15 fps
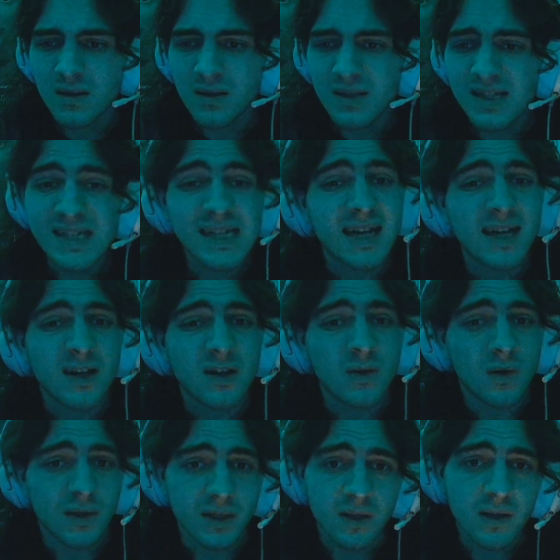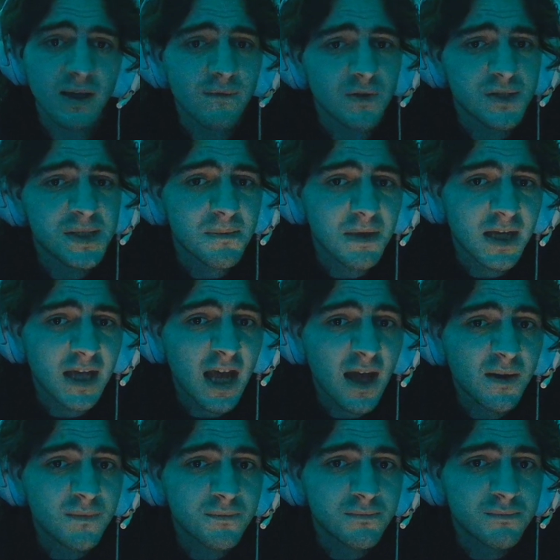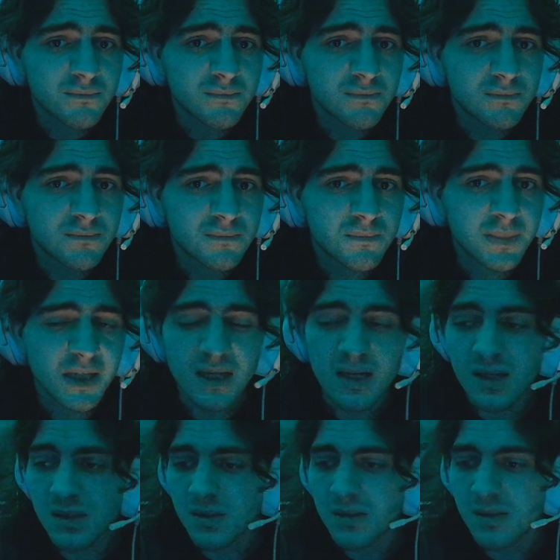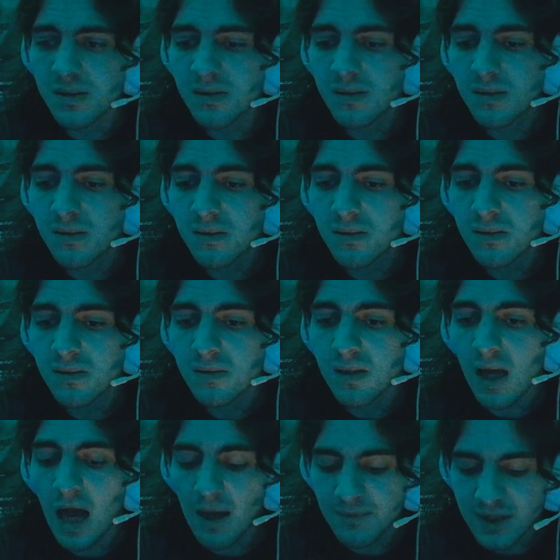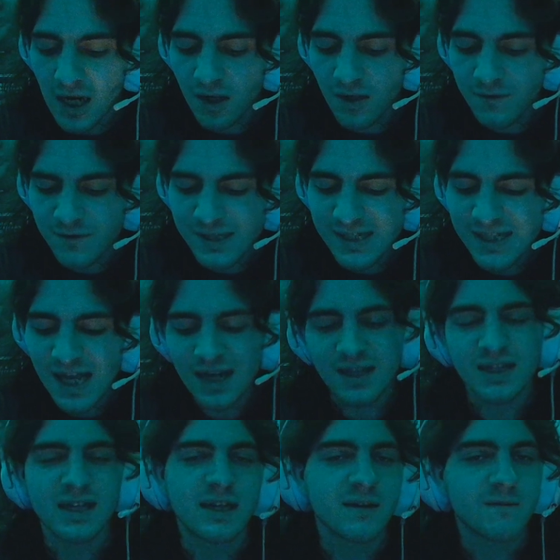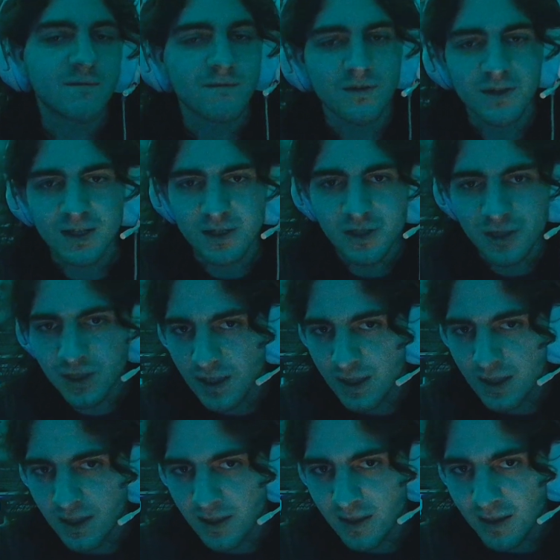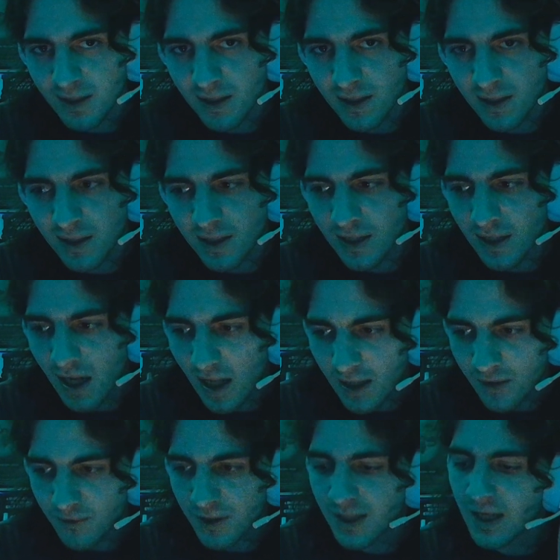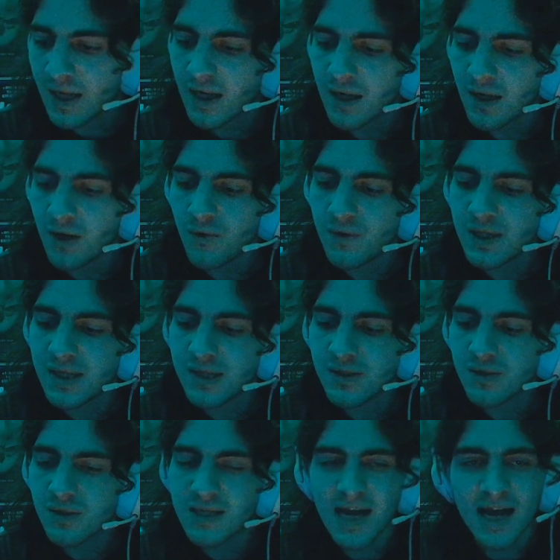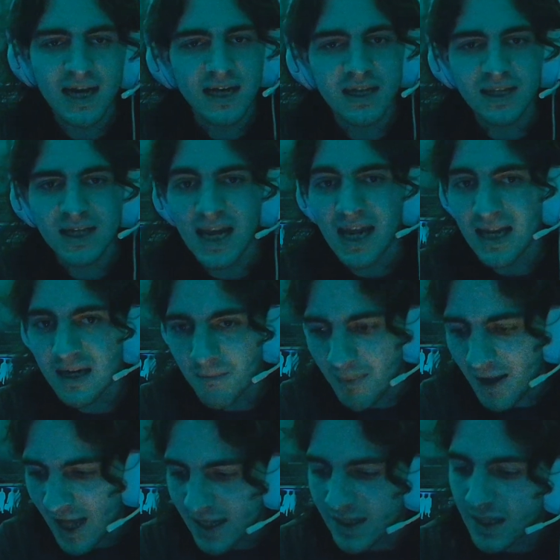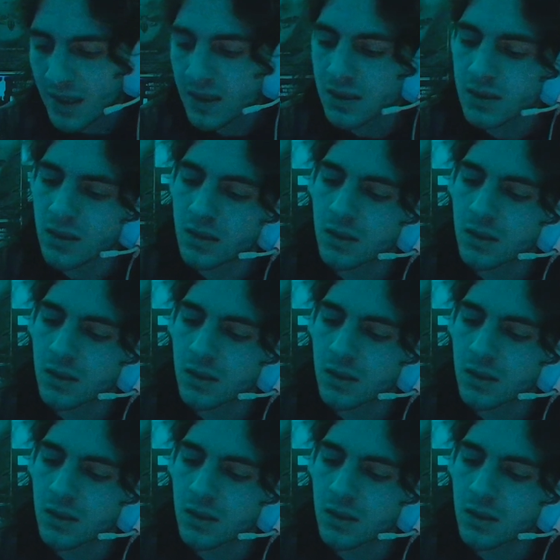cynical you'll ever see me get, because I'm tired of settling for this shit in Hollywood. And I know these are technically independent,